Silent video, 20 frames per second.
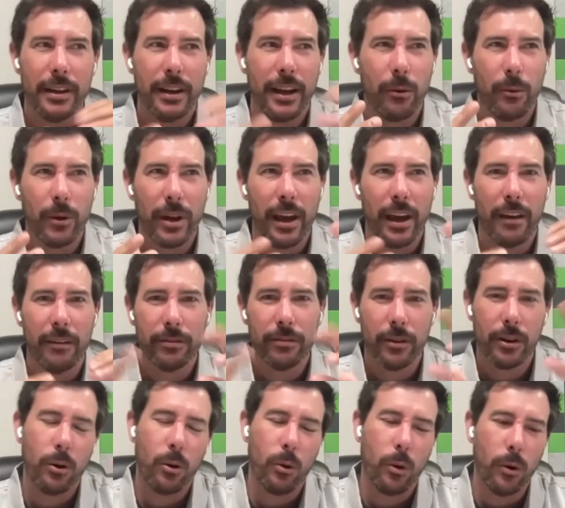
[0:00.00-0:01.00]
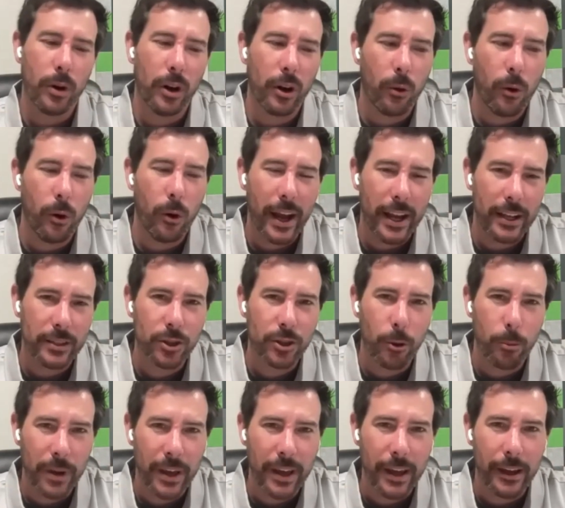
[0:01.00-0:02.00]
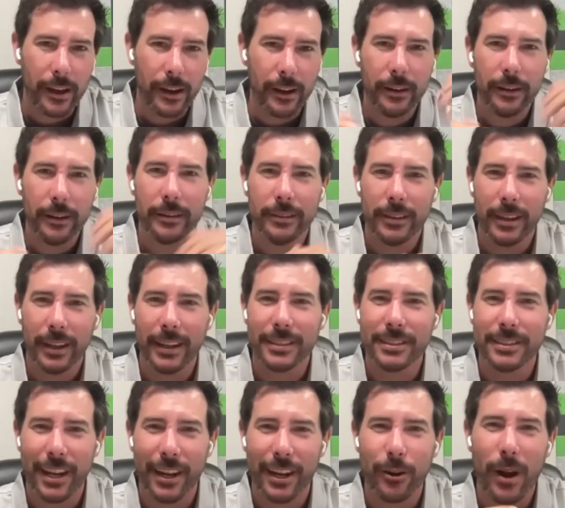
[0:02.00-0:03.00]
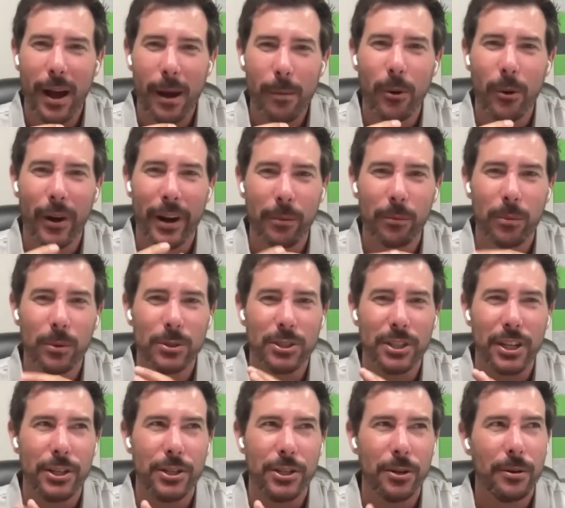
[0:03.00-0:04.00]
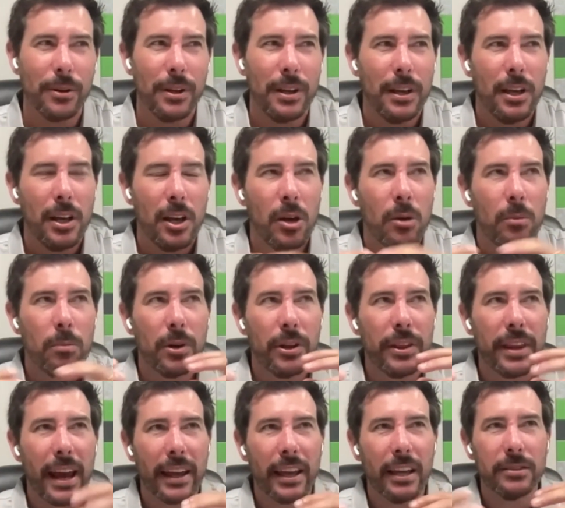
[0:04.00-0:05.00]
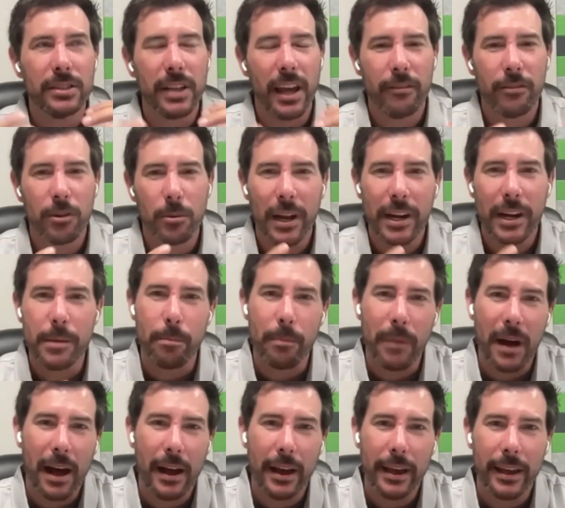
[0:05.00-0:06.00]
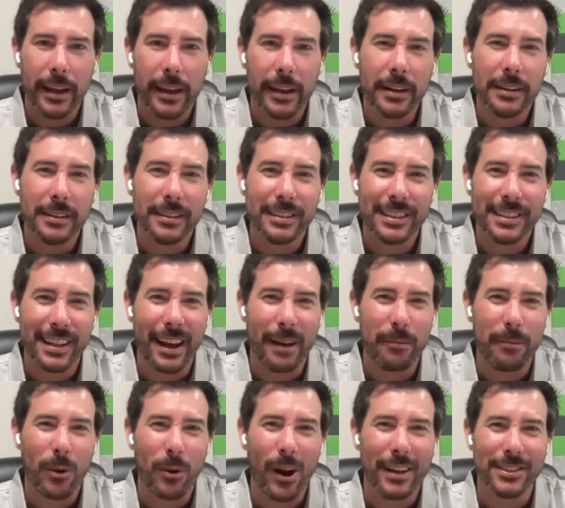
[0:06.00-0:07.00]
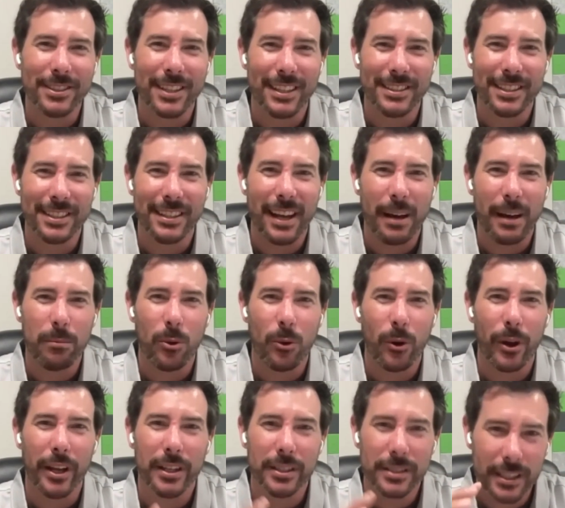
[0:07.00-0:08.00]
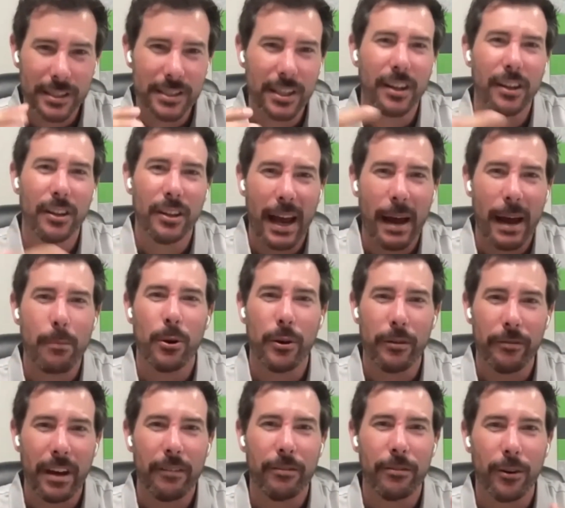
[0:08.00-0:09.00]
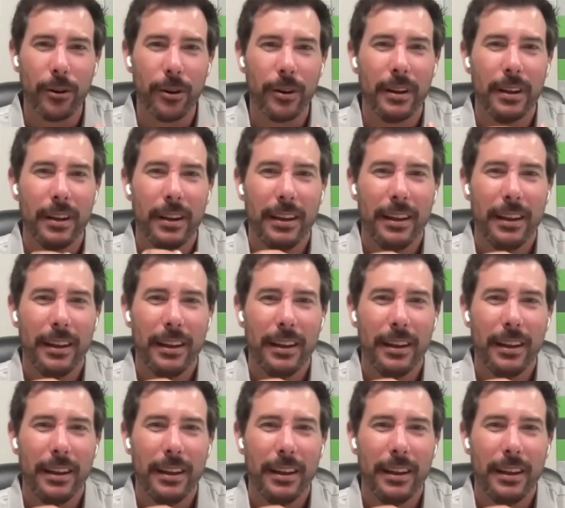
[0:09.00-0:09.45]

then now we have, quote unquote, S O P, like a standard operating procedure. But that gives everybody buy-in to that process at that point, because it's a collaborative effort.